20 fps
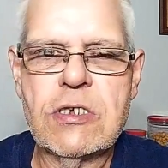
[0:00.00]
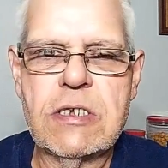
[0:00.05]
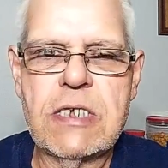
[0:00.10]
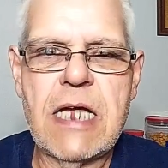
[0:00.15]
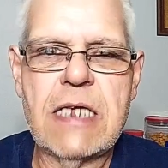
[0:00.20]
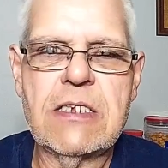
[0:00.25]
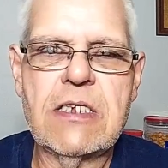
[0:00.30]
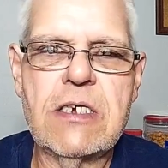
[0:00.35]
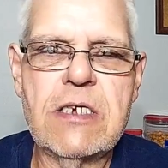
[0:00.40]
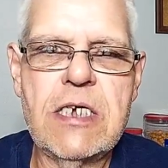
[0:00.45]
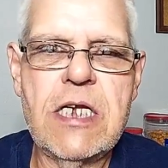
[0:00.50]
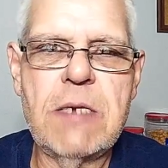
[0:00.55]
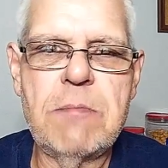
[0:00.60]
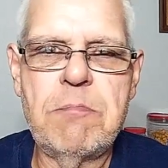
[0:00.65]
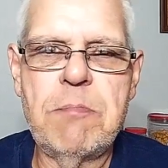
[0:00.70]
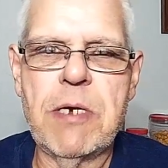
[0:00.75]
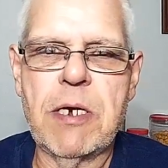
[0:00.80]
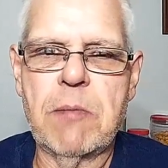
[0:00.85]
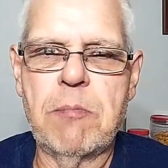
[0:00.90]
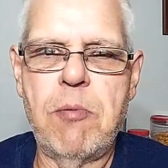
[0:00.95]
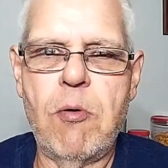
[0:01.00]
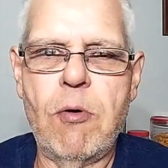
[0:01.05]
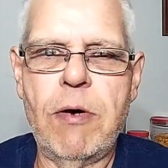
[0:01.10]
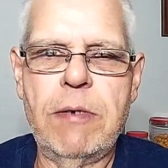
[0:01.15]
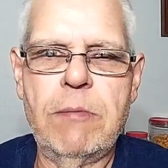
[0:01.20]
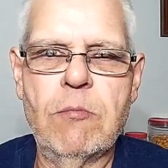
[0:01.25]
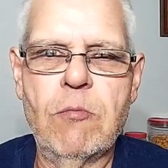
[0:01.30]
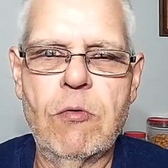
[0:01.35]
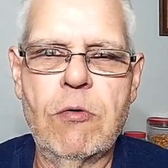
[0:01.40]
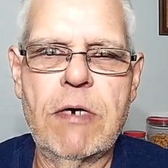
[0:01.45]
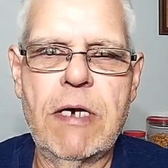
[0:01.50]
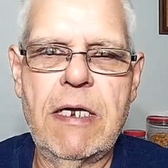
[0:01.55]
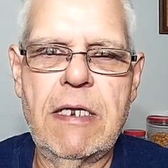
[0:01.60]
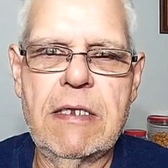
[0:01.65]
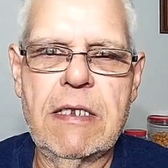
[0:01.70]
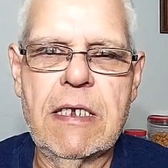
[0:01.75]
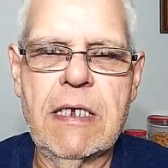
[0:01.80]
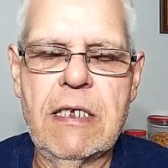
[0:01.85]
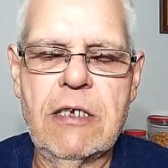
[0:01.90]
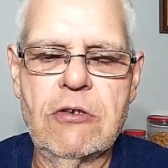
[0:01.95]
that's a nitpick point more than
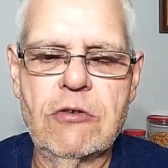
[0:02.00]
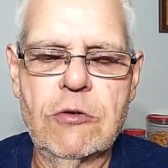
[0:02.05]
anything else.